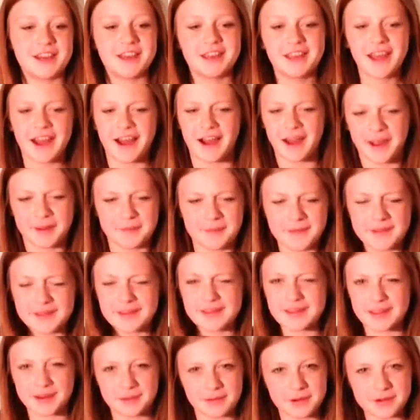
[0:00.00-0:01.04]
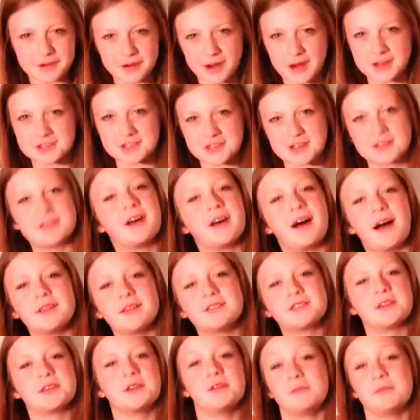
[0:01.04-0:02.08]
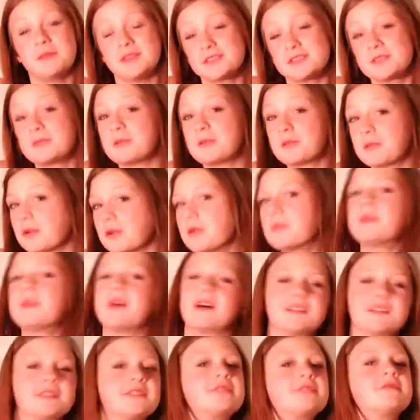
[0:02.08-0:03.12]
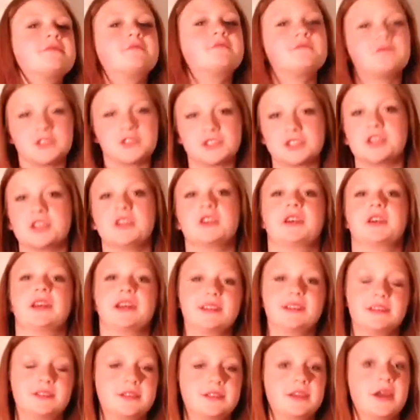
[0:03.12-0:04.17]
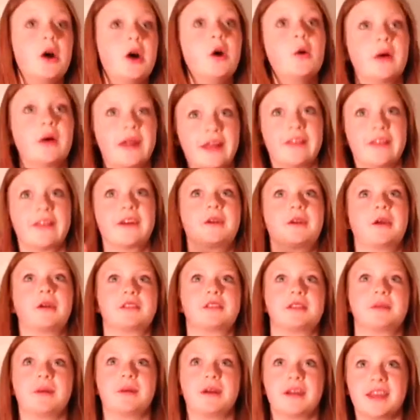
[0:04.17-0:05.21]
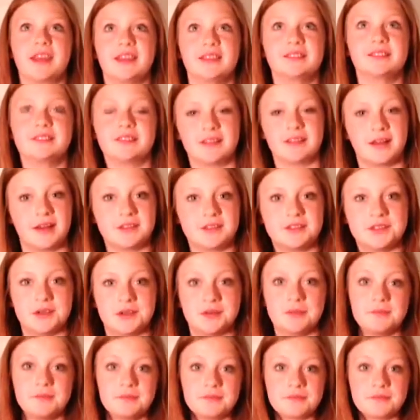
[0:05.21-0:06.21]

yeah, I really like One Direction a lot, so musical group, that's for sure it. Oh, and I like Arctic Monkeys a lot too.